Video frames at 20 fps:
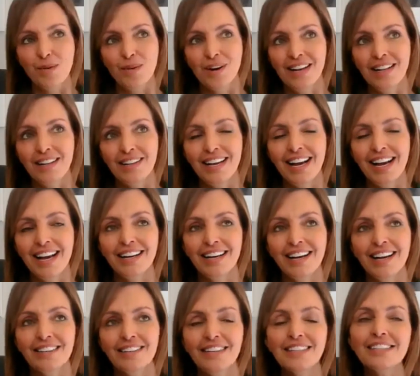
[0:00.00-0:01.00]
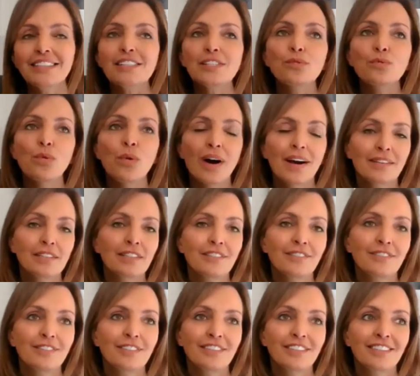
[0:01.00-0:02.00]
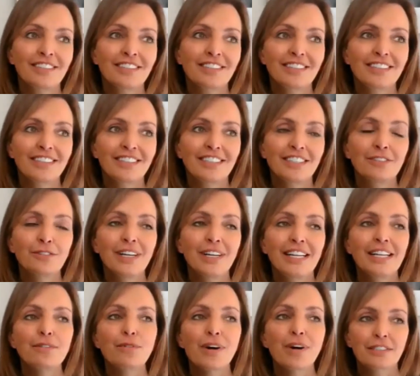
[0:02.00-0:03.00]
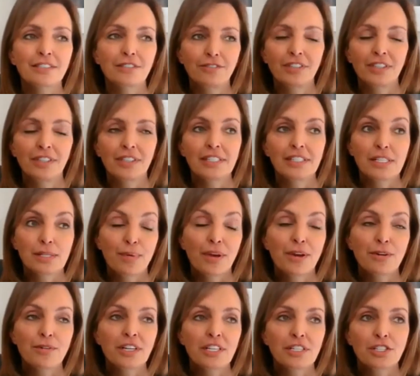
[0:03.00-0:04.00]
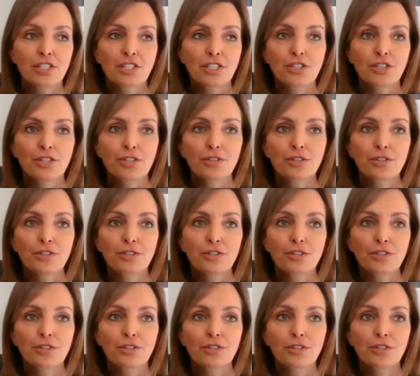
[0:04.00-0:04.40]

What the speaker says: Well, I think it's a really wonderful experience